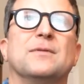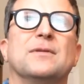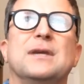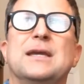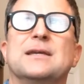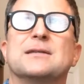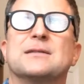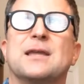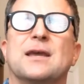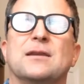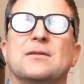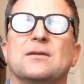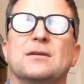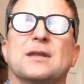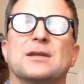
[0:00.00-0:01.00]
things that
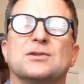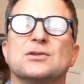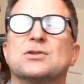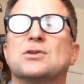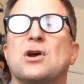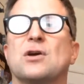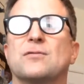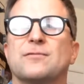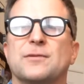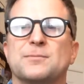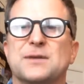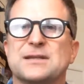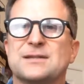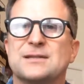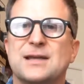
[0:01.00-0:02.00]
start from
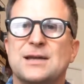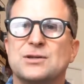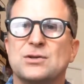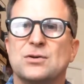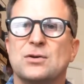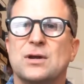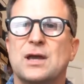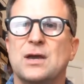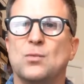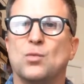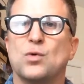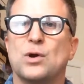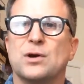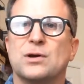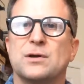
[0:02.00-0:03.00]
the center and
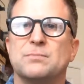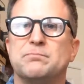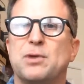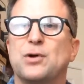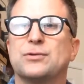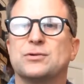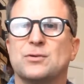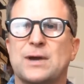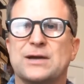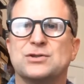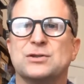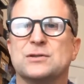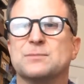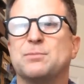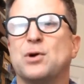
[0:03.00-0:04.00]
work both
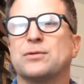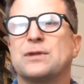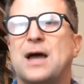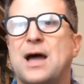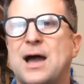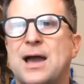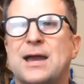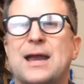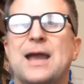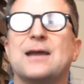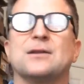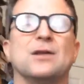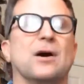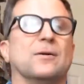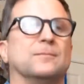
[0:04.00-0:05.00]
directions, both high
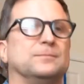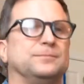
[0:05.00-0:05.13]
and low.